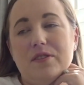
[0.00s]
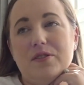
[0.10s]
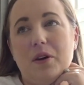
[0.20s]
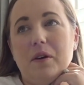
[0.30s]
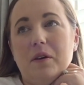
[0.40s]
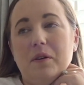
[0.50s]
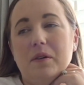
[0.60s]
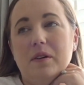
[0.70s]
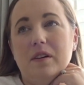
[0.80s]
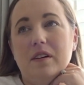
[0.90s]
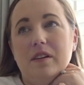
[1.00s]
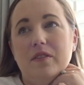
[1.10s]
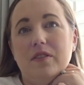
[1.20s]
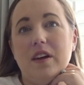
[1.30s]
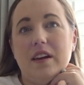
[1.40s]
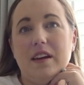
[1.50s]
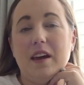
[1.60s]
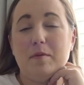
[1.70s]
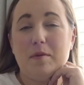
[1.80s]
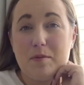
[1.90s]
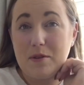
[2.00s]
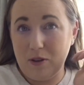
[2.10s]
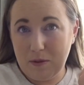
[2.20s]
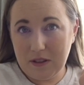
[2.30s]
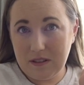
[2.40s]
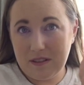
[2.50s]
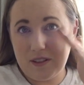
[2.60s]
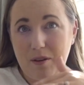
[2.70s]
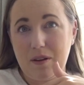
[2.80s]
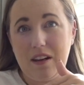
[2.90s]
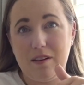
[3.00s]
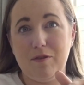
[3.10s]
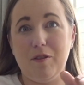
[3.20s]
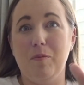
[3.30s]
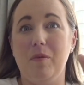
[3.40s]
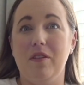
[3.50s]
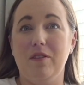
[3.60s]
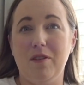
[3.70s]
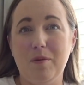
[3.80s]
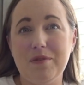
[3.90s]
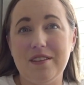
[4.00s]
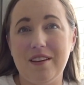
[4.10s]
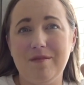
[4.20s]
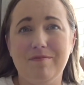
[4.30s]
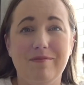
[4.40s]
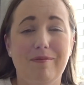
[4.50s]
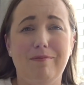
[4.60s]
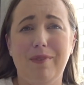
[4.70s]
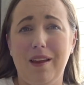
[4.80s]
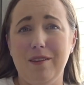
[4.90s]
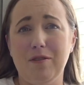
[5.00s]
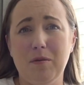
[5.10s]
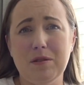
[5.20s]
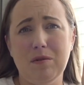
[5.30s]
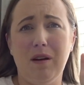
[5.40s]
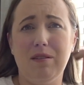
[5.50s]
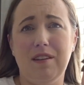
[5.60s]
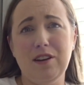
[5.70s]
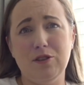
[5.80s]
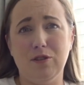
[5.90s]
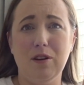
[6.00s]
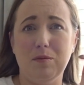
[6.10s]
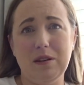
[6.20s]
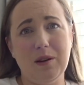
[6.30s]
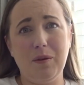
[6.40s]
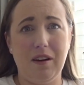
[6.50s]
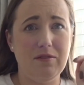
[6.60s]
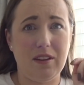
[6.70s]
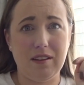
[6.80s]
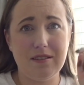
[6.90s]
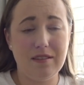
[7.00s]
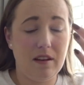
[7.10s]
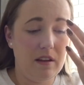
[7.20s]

So they gave me a prescription to go and get it from the pharmacy, and the pharmacy were like, they should know we don't have this.